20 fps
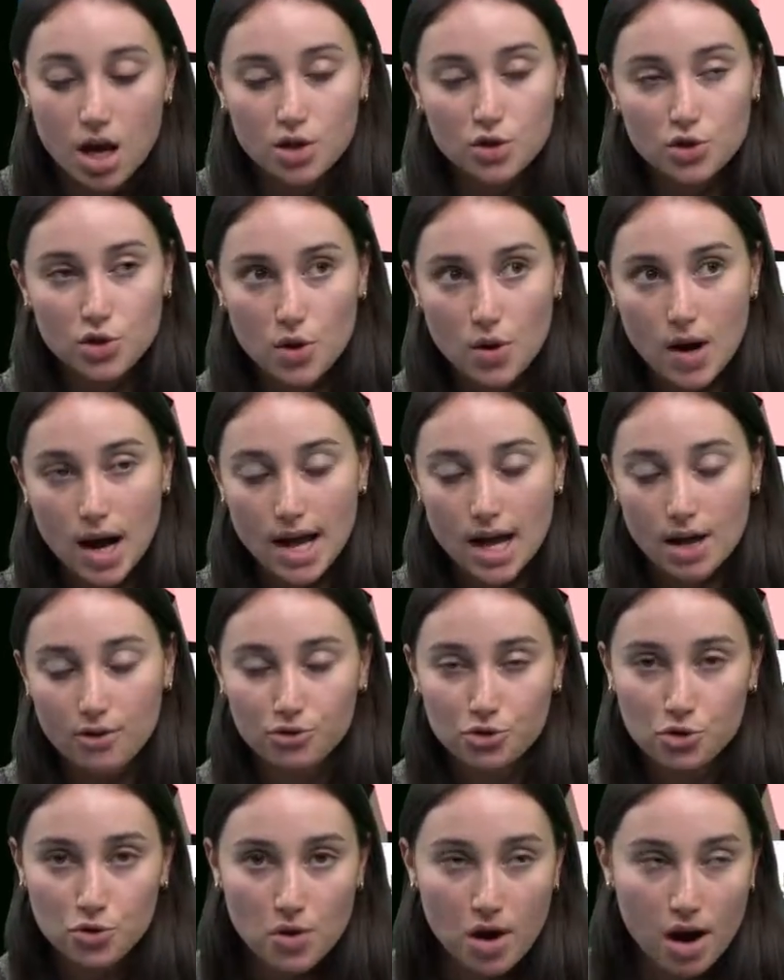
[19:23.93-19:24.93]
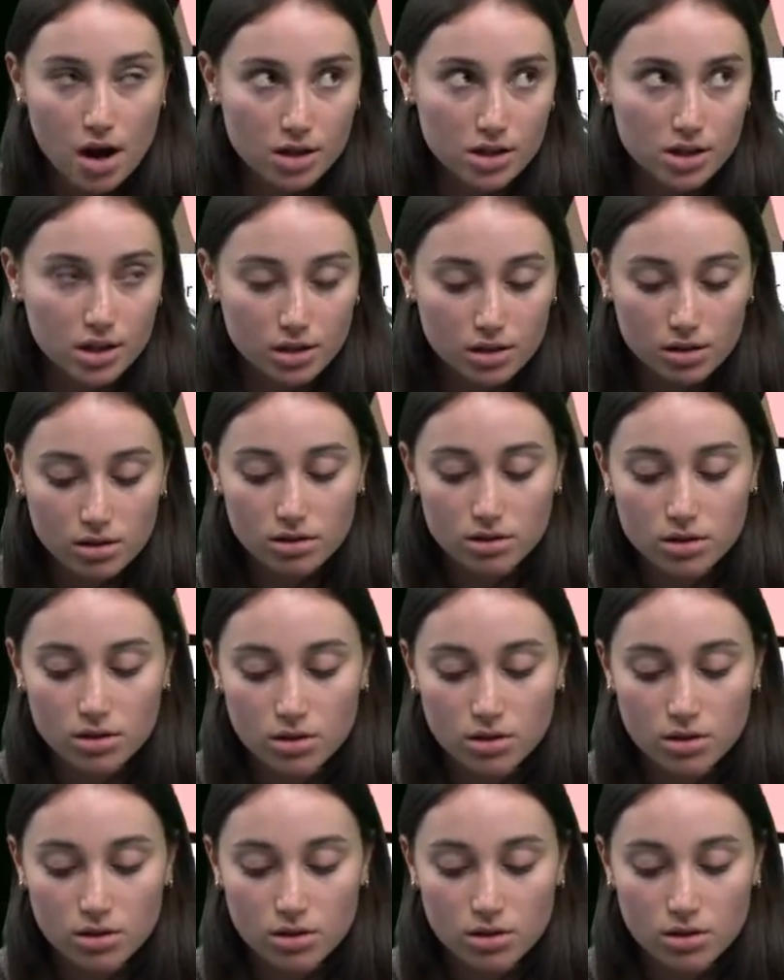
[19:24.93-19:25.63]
So I have two articles.